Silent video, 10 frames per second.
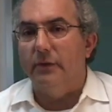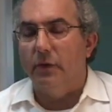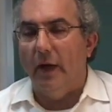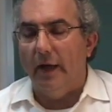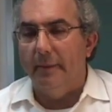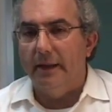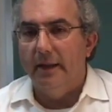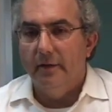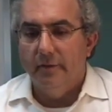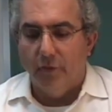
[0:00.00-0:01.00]
requirement
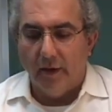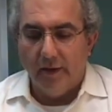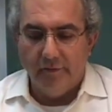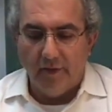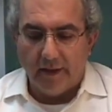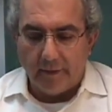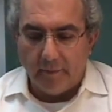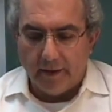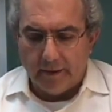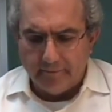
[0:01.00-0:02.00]
for felony
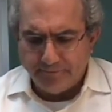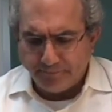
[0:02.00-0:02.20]
murder.